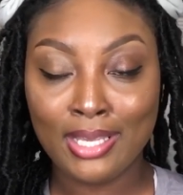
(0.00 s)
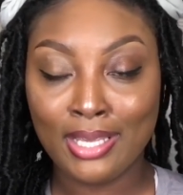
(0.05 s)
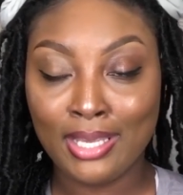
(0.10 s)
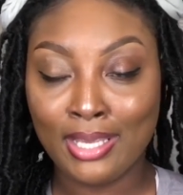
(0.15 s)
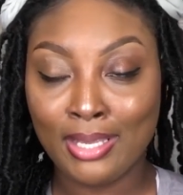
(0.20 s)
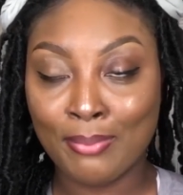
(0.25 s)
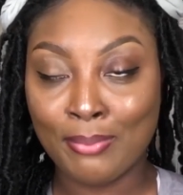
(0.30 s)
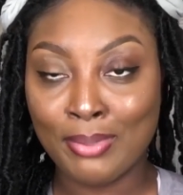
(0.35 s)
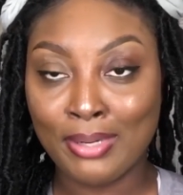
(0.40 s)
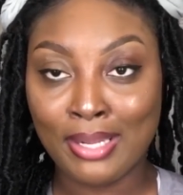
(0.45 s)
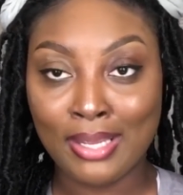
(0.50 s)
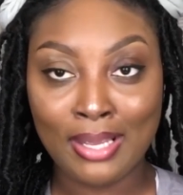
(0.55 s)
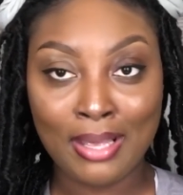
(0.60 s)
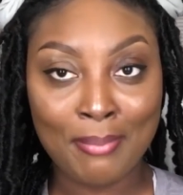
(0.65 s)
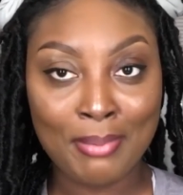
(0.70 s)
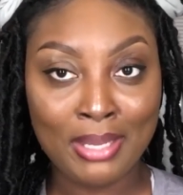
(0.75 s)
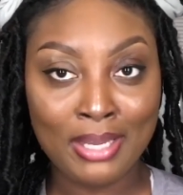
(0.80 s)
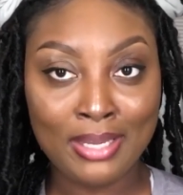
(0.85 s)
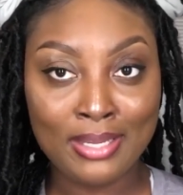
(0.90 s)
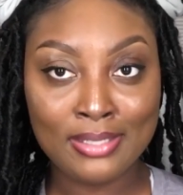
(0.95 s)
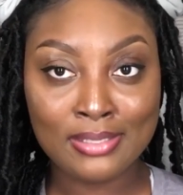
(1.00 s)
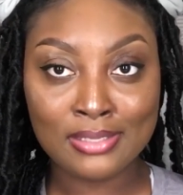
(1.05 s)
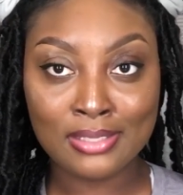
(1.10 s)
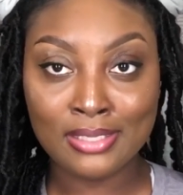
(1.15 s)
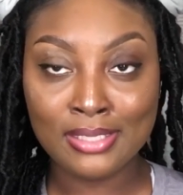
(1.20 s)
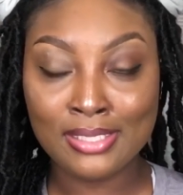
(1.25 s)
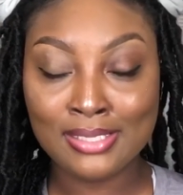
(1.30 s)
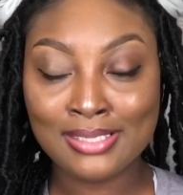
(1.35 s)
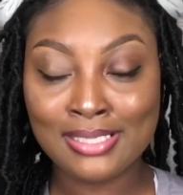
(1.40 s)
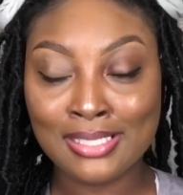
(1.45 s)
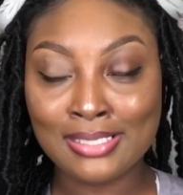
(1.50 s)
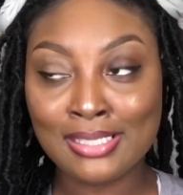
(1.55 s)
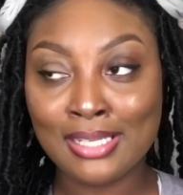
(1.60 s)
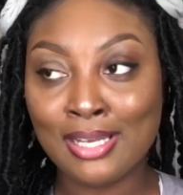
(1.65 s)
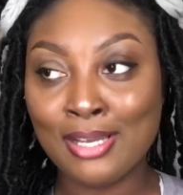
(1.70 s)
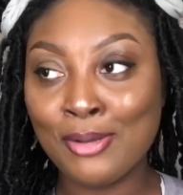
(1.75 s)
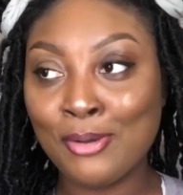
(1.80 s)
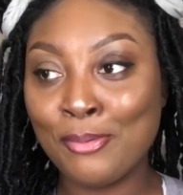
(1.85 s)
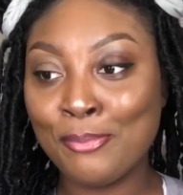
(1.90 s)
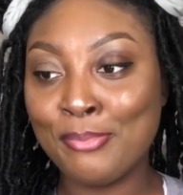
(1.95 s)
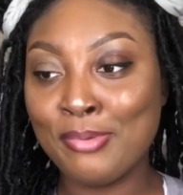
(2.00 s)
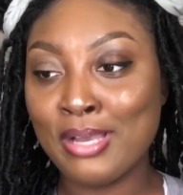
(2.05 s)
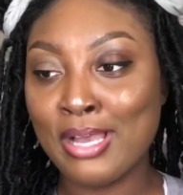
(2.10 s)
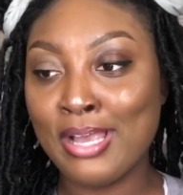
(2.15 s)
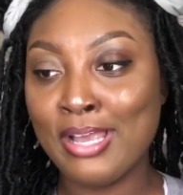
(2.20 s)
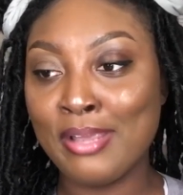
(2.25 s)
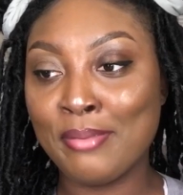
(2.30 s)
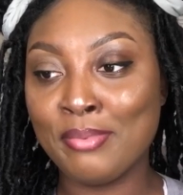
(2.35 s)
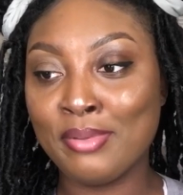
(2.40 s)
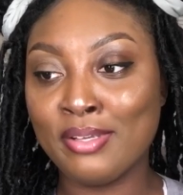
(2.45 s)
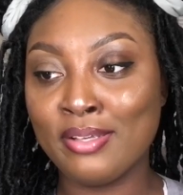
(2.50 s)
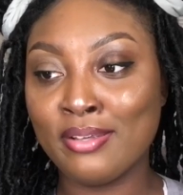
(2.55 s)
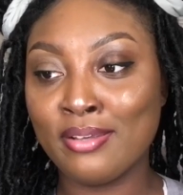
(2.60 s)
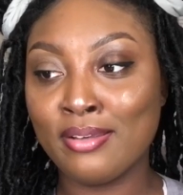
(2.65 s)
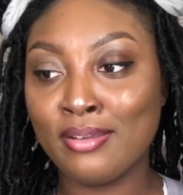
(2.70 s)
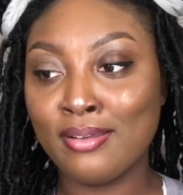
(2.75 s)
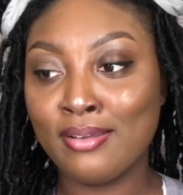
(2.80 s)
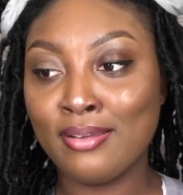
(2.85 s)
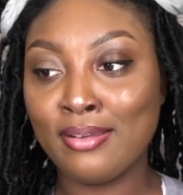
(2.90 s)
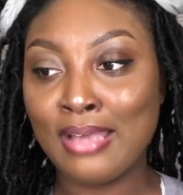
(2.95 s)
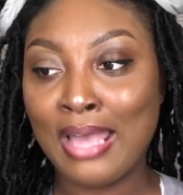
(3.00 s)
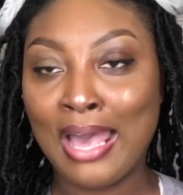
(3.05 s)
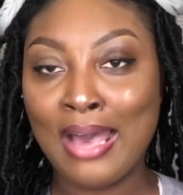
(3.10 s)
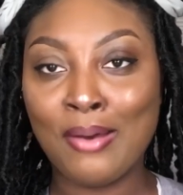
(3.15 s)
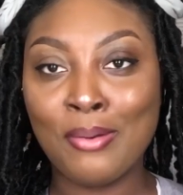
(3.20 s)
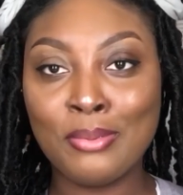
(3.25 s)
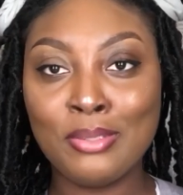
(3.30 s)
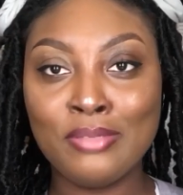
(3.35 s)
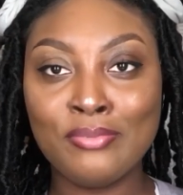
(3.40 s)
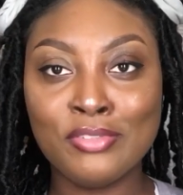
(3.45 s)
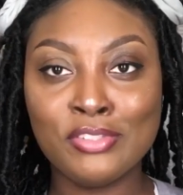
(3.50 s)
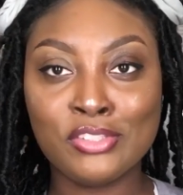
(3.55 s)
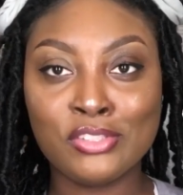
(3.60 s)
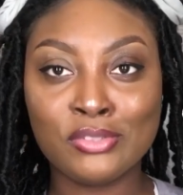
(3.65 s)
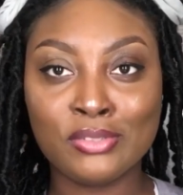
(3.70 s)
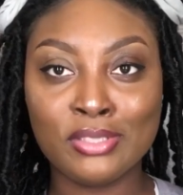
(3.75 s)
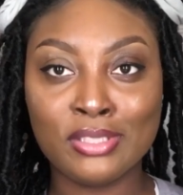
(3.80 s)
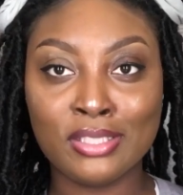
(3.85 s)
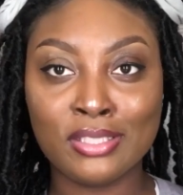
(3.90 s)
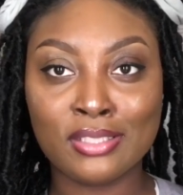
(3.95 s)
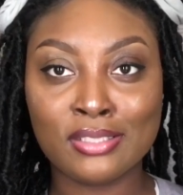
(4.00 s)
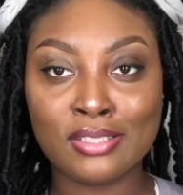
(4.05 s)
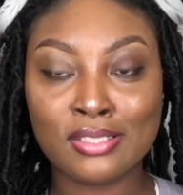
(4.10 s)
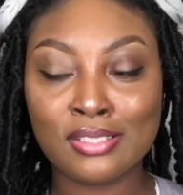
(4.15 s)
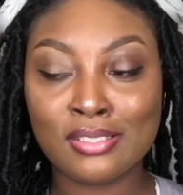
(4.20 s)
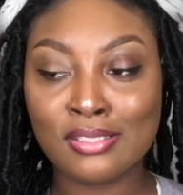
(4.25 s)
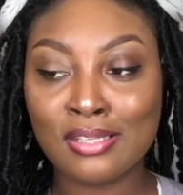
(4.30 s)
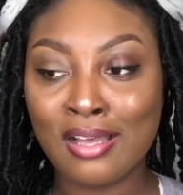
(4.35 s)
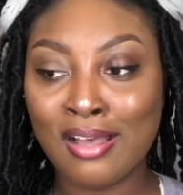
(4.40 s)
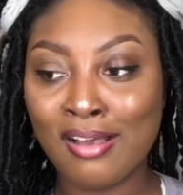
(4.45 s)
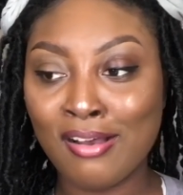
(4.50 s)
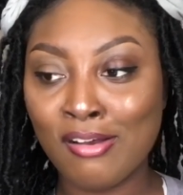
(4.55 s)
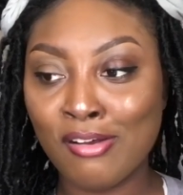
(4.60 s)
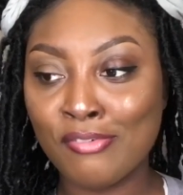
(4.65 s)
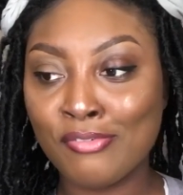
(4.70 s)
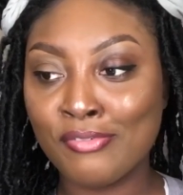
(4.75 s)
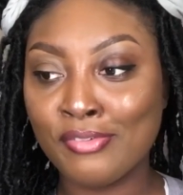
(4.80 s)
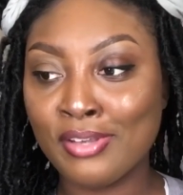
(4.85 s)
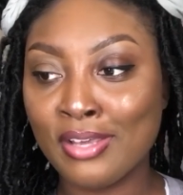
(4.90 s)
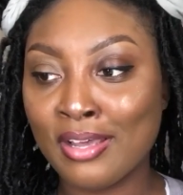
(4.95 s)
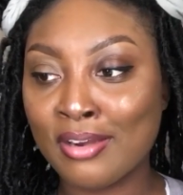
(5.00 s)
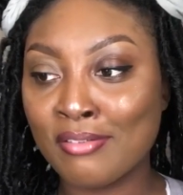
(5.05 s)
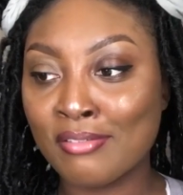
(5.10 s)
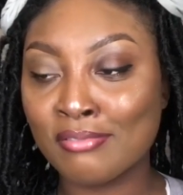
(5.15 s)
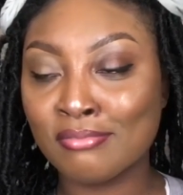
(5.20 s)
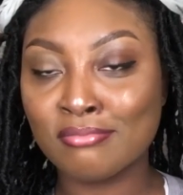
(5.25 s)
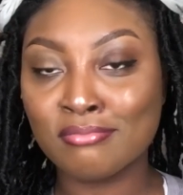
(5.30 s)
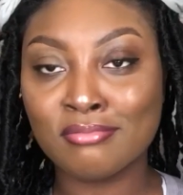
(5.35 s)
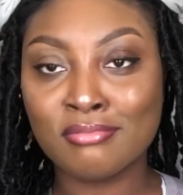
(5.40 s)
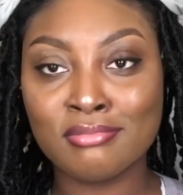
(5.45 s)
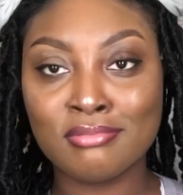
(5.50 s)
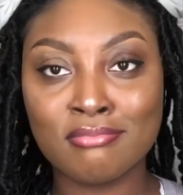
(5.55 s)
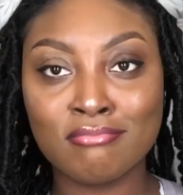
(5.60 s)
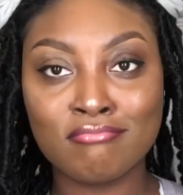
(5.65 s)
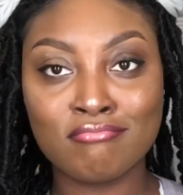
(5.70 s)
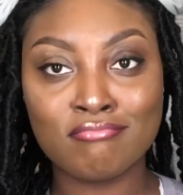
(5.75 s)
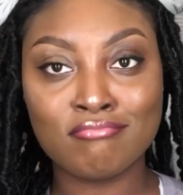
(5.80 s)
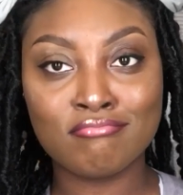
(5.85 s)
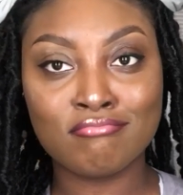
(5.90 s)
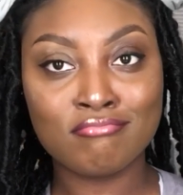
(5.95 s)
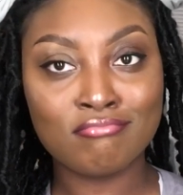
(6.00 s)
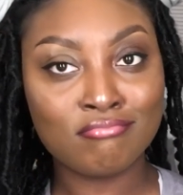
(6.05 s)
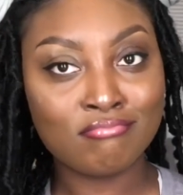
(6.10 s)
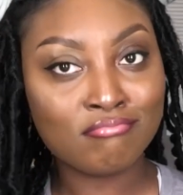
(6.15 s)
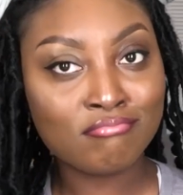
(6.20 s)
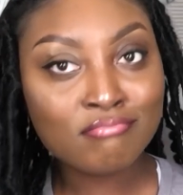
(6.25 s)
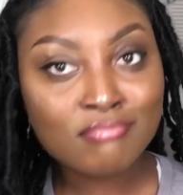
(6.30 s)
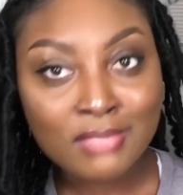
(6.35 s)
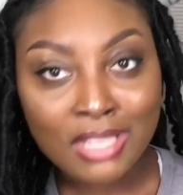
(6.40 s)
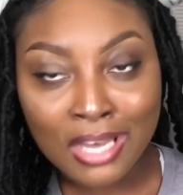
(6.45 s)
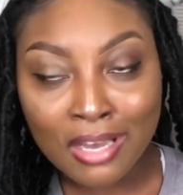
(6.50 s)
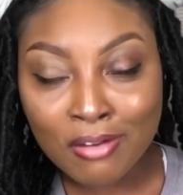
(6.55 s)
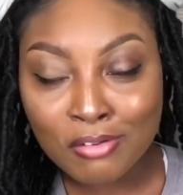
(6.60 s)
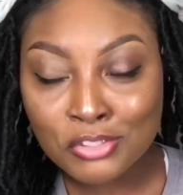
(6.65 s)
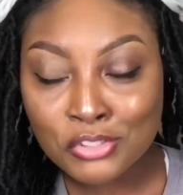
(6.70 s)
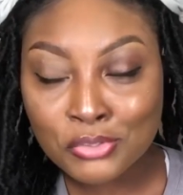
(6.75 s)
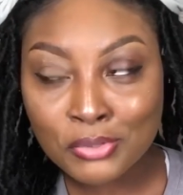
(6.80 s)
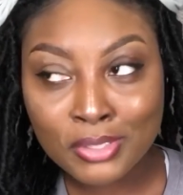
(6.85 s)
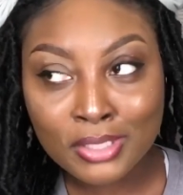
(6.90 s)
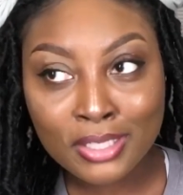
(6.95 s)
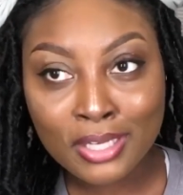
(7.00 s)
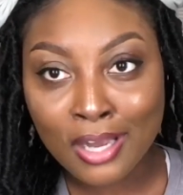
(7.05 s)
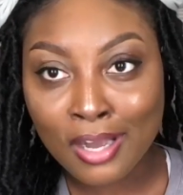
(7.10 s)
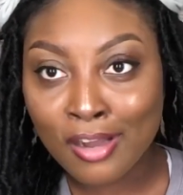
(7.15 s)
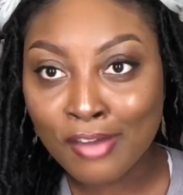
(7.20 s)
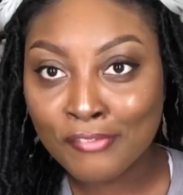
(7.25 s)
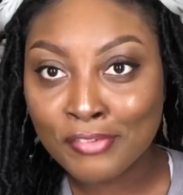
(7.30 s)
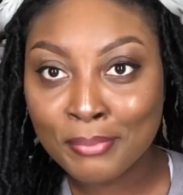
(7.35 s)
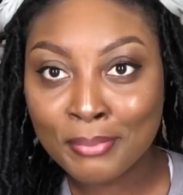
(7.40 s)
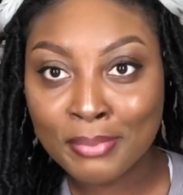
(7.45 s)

And when I got my hands on this, I said, oh, baby, I don't even drink coffee. I don't, I don't drink coffee,